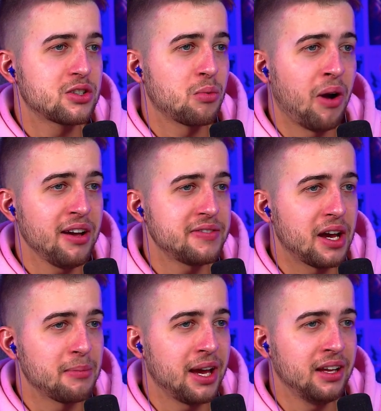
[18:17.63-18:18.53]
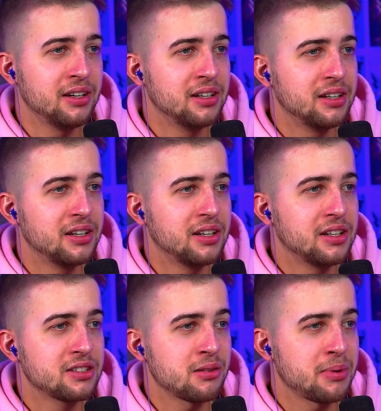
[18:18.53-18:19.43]
It's your wife now, man.
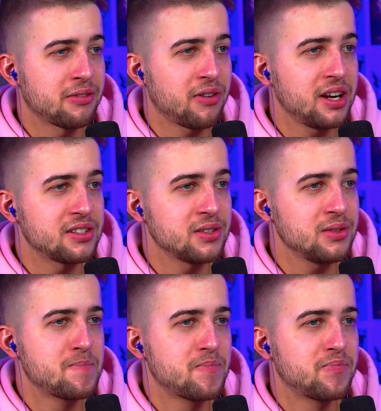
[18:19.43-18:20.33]
Don't be afraid, dude.